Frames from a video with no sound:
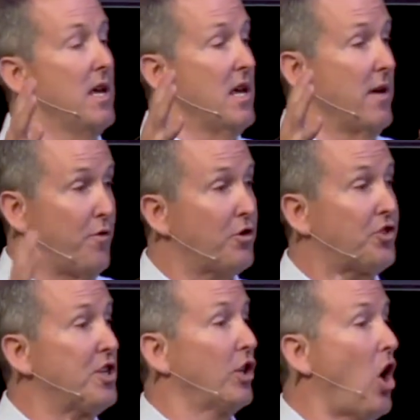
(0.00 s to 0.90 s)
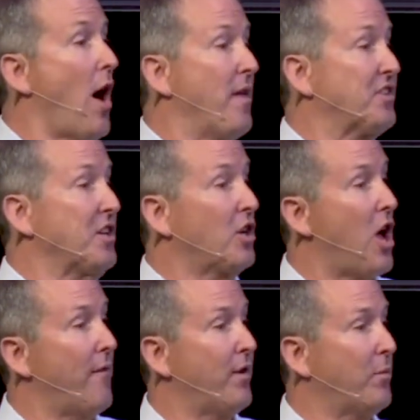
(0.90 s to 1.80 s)
if you see a law that's in
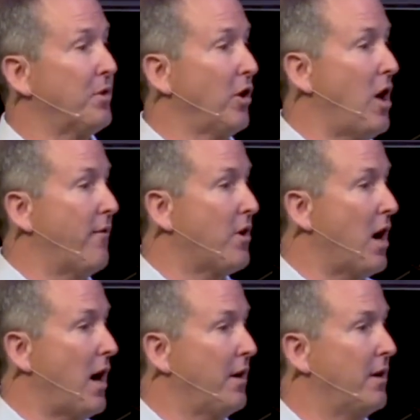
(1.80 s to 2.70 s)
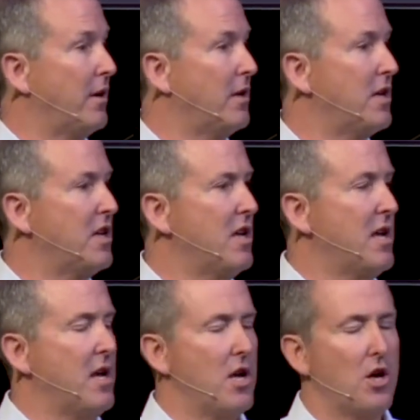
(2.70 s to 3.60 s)
conflict with the law of God,
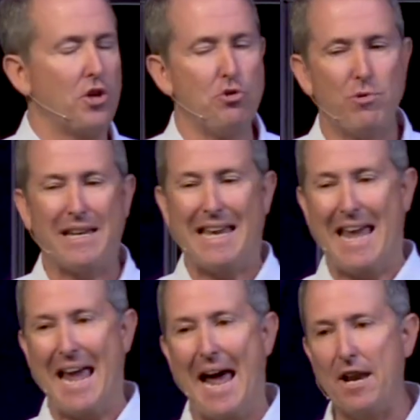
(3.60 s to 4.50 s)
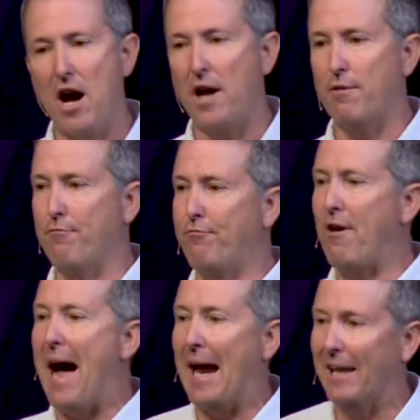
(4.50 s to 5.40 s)
you cannot
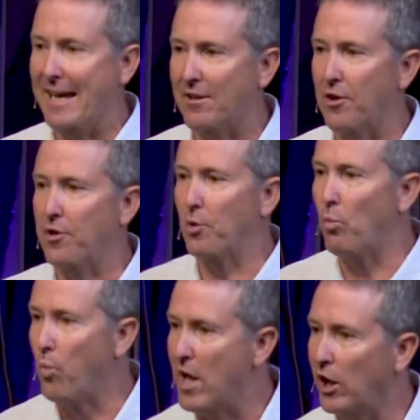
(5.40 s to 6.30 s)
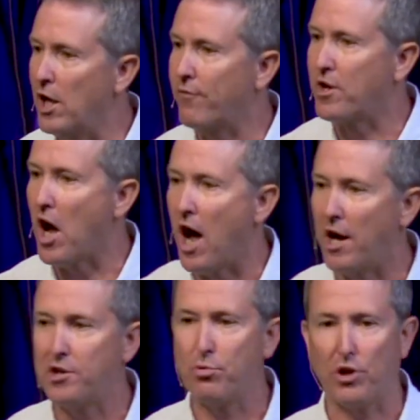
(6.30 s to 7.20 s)
violate the will of
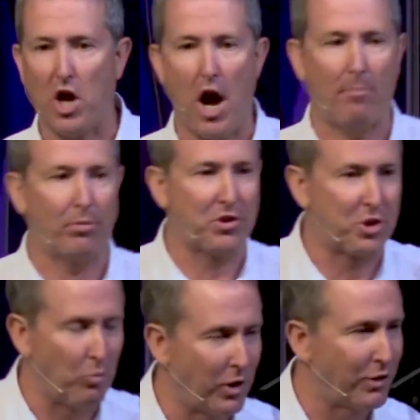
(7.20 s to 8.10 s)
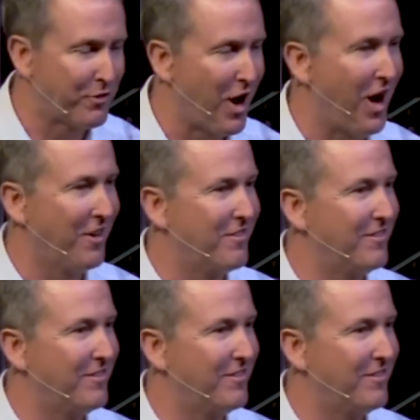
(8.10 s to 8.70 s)
God to accomplish the will of God.